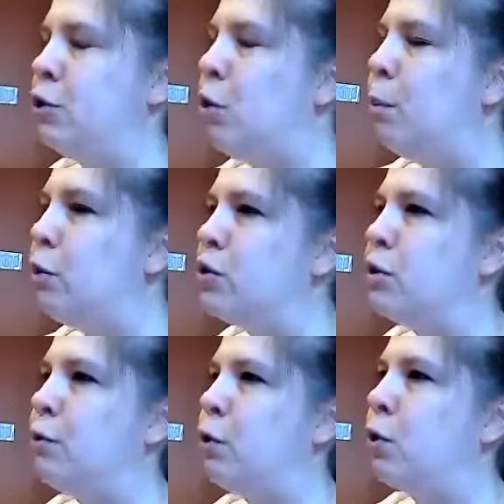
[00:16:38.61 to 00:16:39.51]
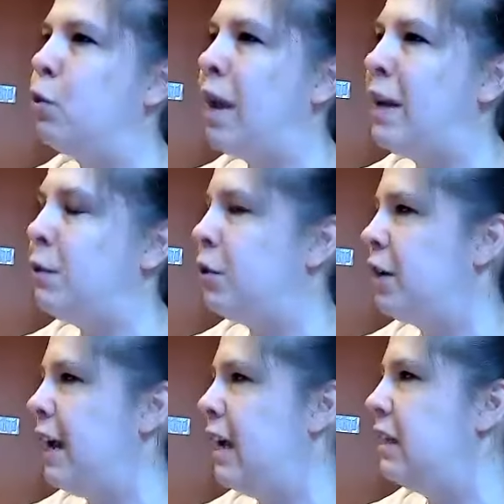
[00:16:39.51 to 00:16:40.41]
Don't push the floor away with
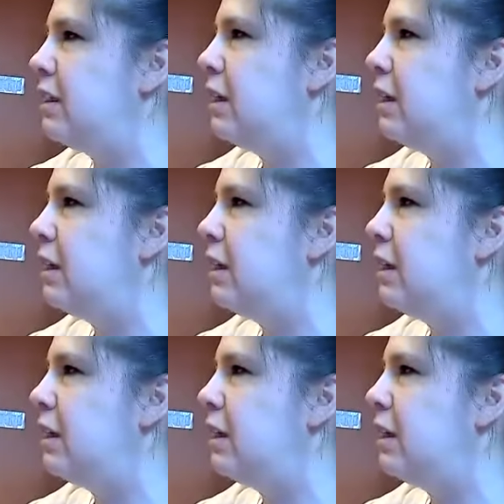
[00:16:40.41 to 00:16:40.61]
your hands.